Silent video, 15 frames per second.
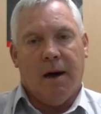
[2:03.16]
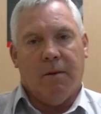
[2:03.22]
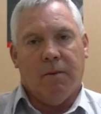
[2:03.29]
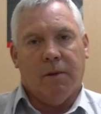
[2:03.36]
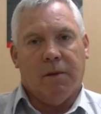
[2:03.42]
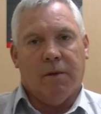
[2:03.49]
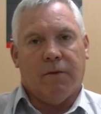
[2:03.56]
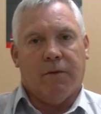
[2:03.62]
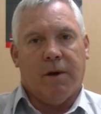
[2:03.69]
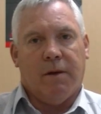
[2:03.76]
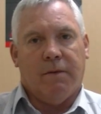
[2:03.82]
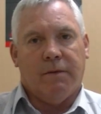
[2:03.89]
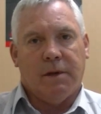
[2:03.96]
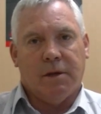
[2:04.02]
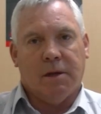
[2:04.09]
with the threat
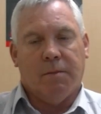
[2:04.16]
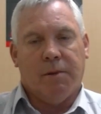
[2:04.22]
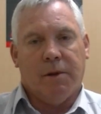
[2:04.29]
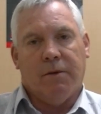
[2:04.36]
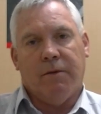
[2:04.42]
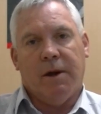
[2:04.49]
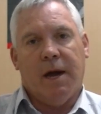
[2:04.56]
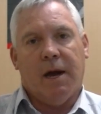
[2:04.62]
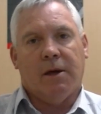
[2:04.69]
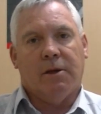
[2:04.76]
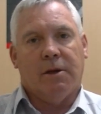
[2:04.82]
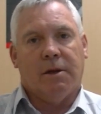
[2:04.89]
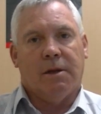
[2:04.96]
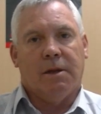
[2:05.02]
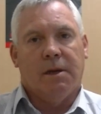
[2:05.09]
of disciplinary
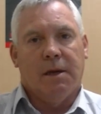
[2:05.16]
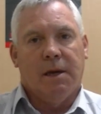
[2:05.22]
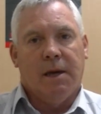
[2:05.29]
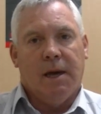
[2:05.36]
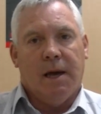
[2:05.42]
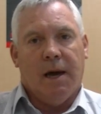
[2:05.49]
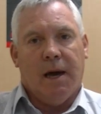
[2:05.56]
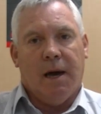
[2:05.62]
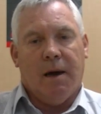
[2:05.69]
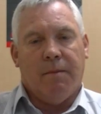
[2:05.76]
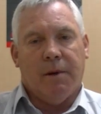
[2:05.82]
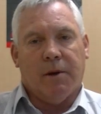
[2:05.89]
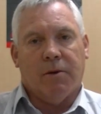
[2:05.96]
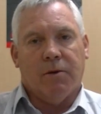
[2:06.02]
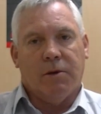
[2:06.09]
action
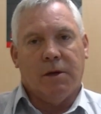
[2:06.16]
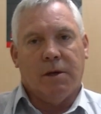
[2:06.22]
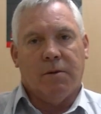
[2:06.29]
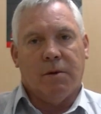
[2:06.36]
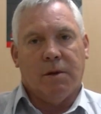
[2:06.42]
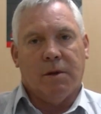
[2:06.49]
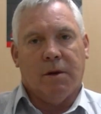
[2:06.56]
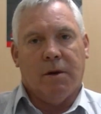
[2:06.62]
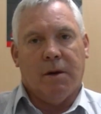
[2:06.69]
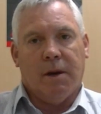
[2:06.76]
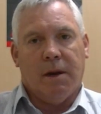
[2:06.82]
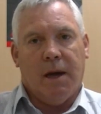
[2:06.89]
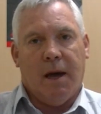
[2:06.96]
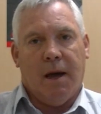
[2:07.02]
because she was on